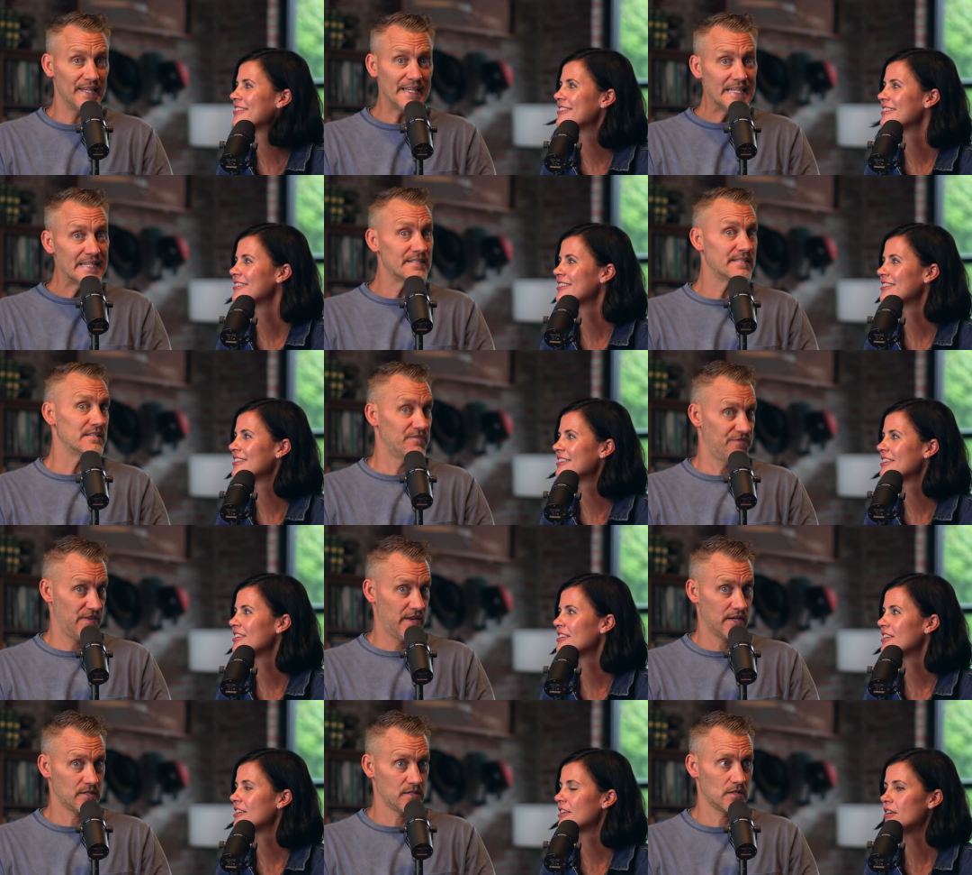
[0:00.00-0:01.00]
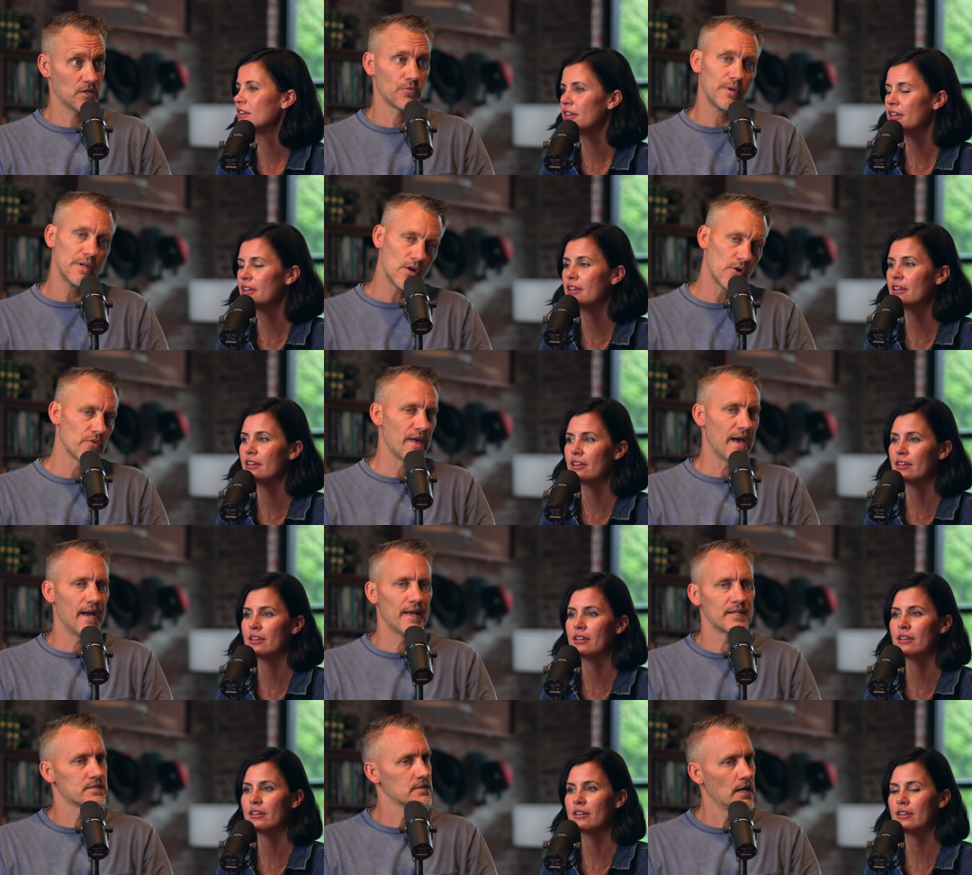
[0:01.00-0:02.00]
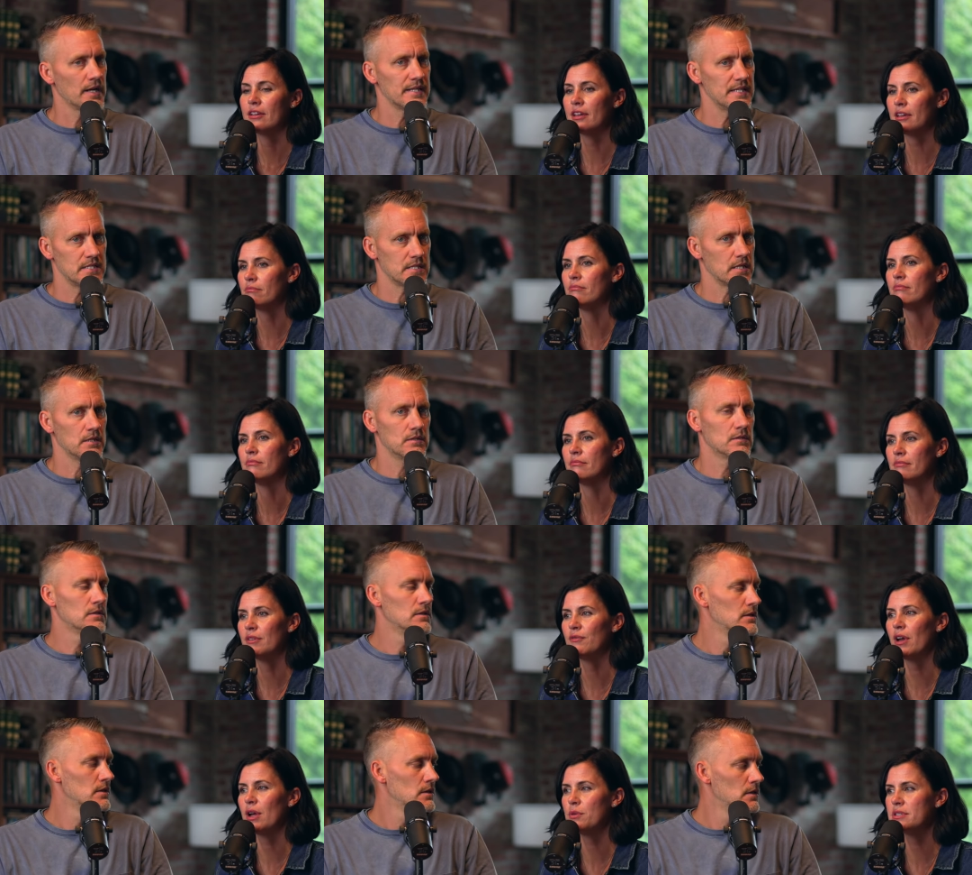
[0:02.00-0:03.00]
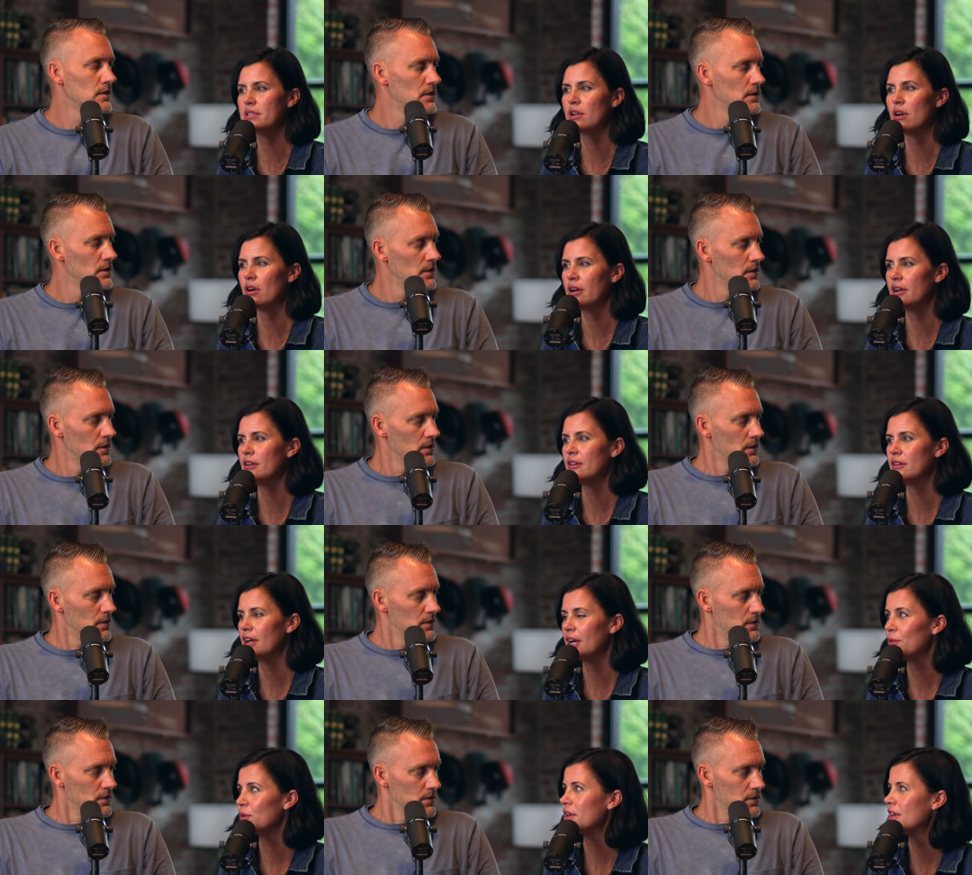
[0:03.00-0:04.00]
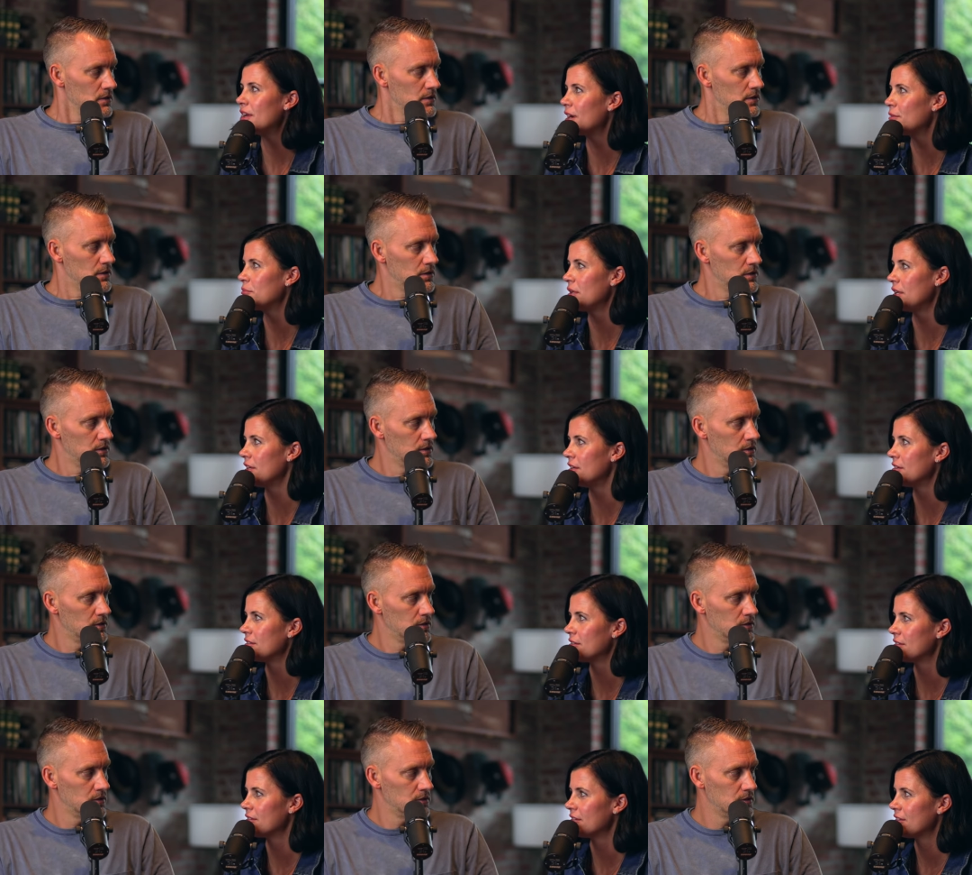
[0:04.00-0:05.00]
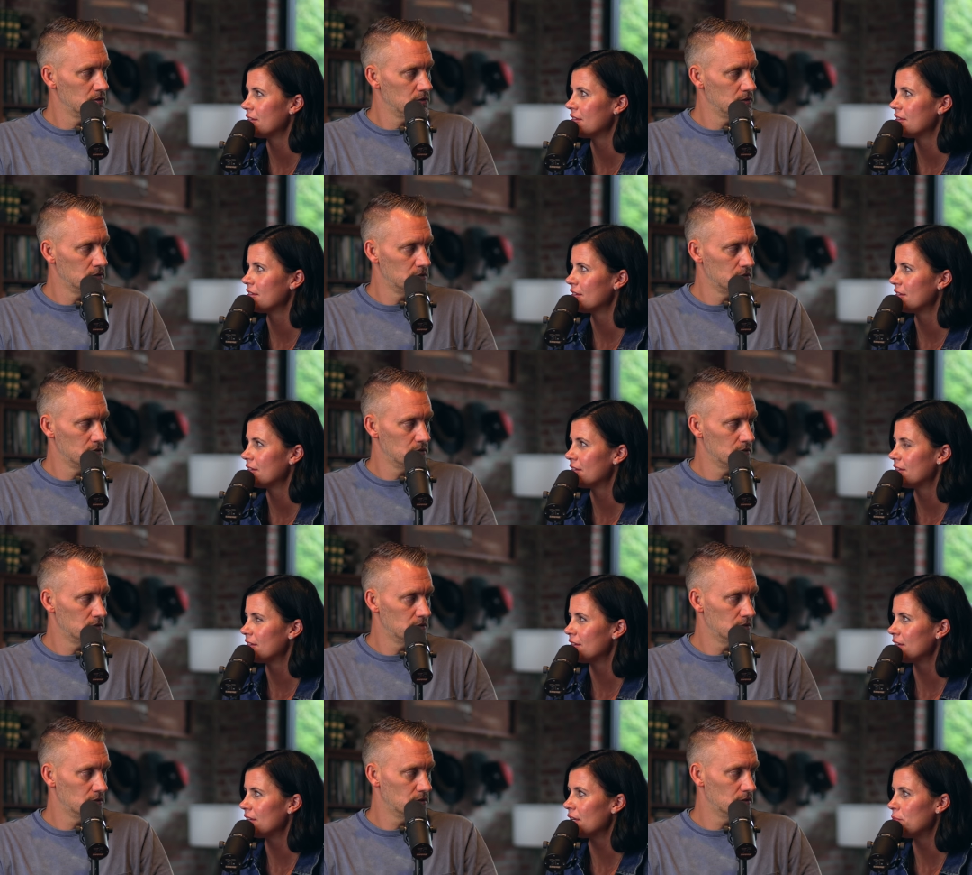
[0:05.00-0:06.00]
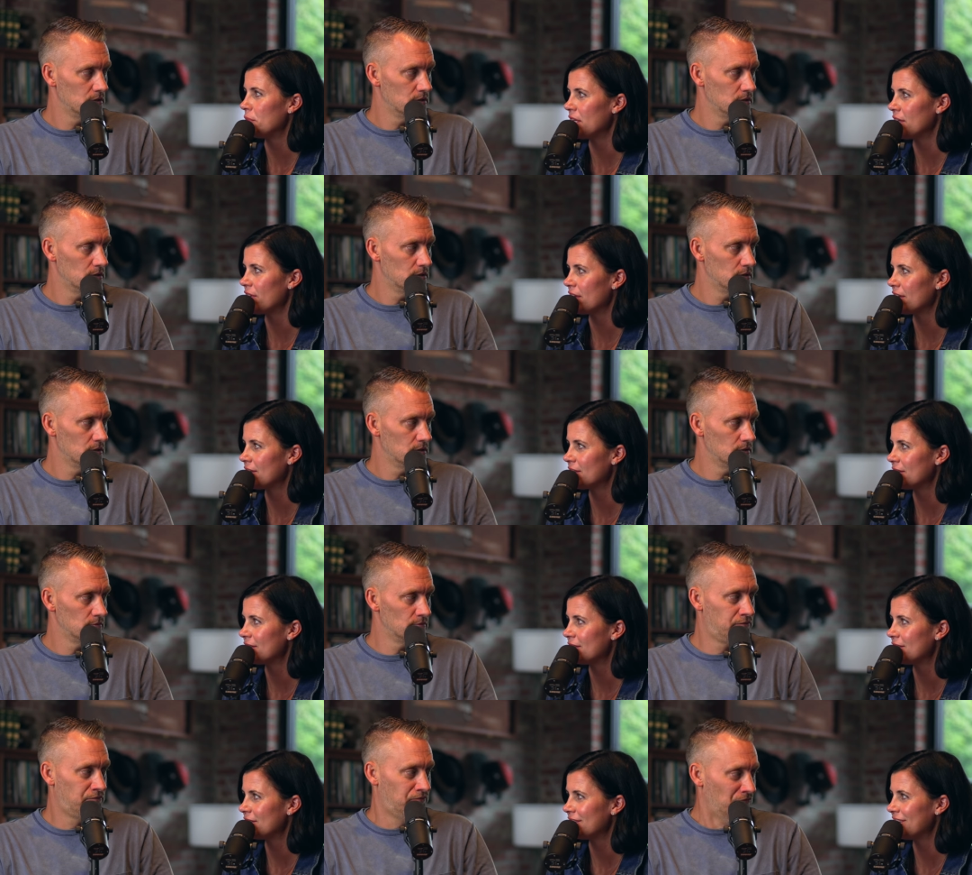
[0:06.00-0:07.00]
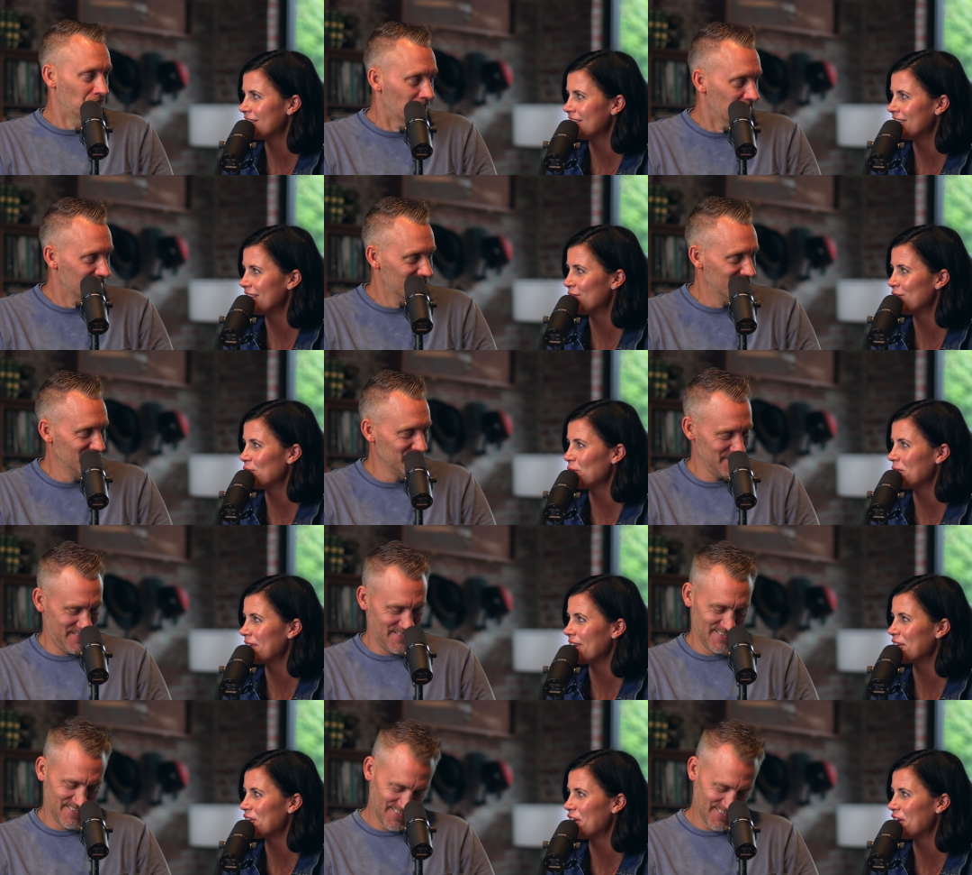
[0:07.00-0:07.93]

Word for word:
Speaker 1: easy fix, because we know that. It's not
Speaker 2: hey, easy. If I was a car, I would not be a minivan, even though I've had a